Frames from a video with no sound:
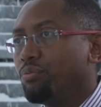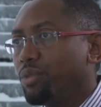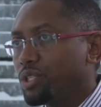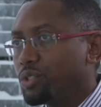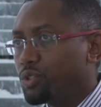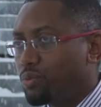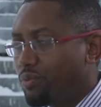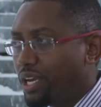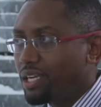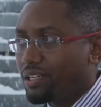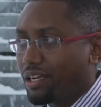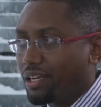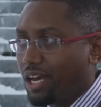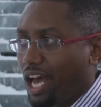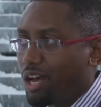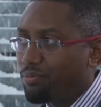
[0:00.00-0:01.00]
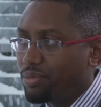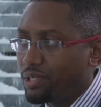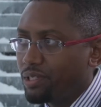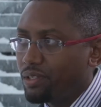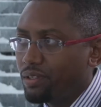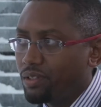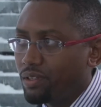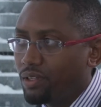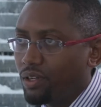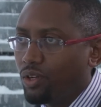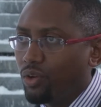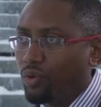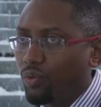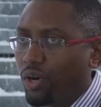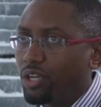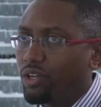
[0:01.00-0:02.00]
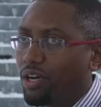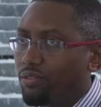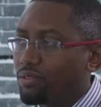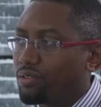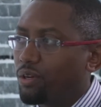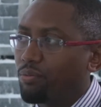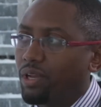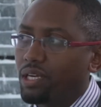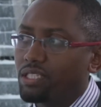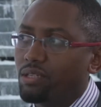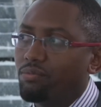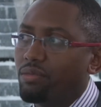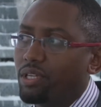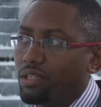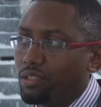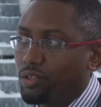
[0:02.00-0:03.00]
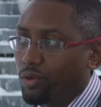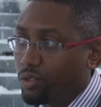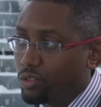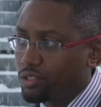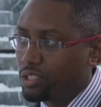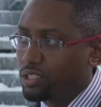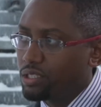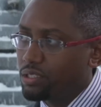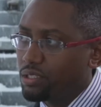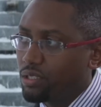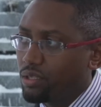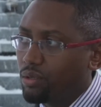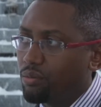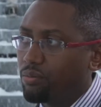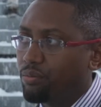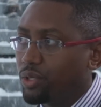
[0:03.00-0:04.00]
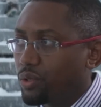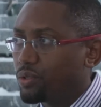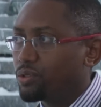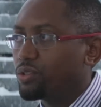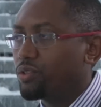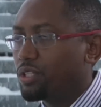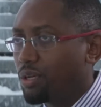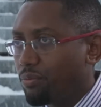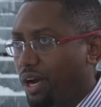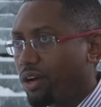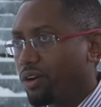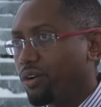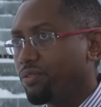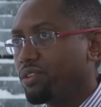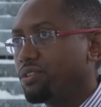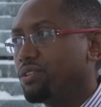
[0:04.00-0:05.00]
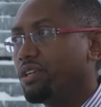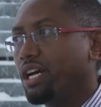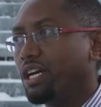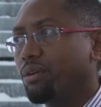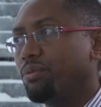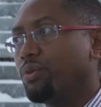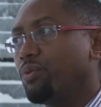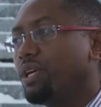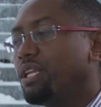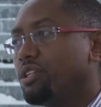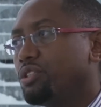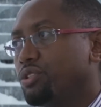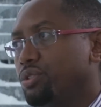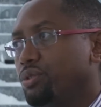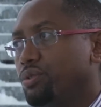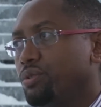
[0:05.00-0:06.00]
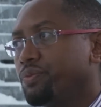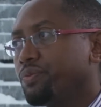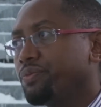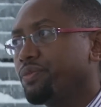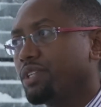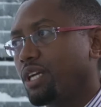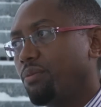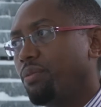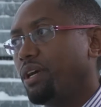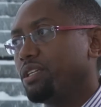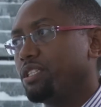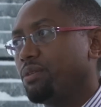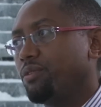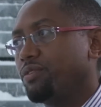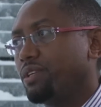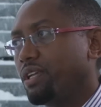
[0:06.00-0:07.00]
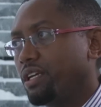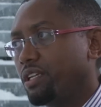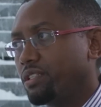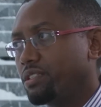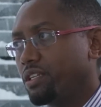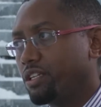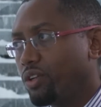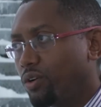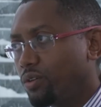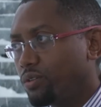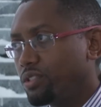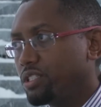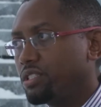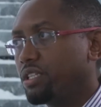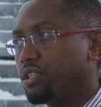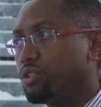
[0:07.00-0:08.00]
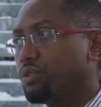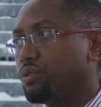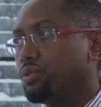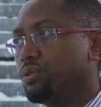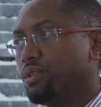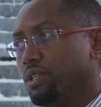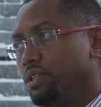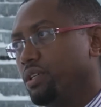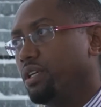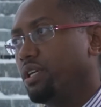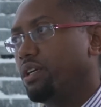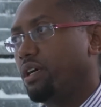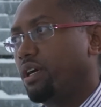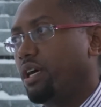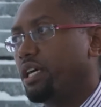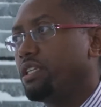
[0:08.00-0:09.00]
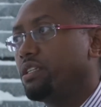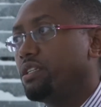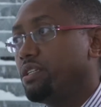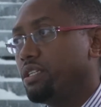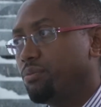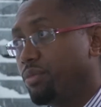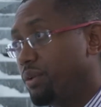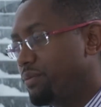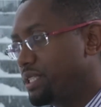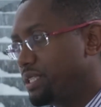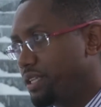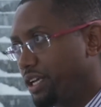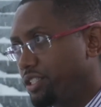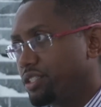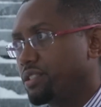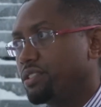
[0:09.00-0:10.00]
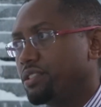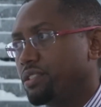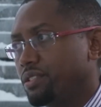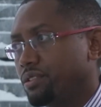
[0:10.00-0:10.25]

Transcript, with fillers: But to make that happen, one, you have to apply some methodologies, but also in the back of it, you got to be willing to apply some of the latest technologies and do I T implementations.